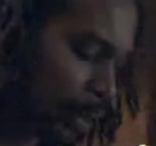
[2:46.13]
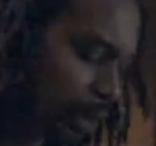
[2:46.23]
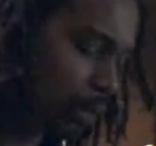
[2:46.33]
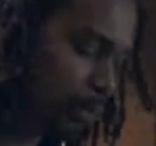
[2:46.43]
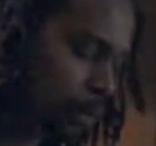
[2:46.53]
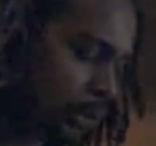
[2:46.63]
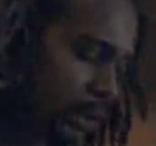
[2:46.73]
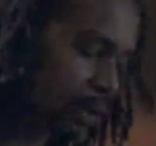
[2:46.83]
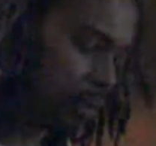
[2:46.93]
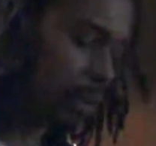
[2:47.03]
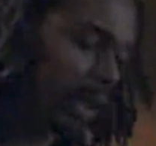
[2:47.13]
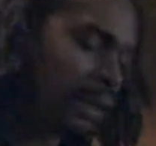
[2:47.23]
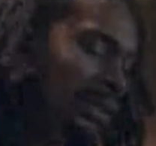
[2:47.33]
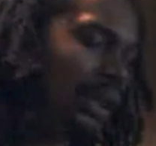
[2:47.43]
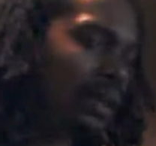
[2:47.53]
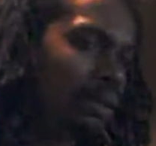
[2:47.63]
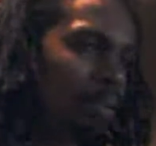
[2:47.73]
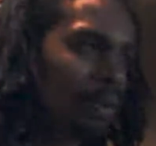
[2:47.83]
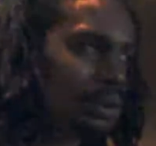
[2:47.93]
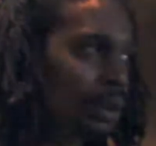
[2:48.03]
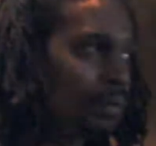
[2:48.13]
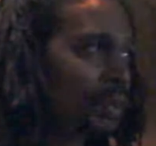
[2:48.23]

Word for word: you know what I'm saying, to kind of take care of myself.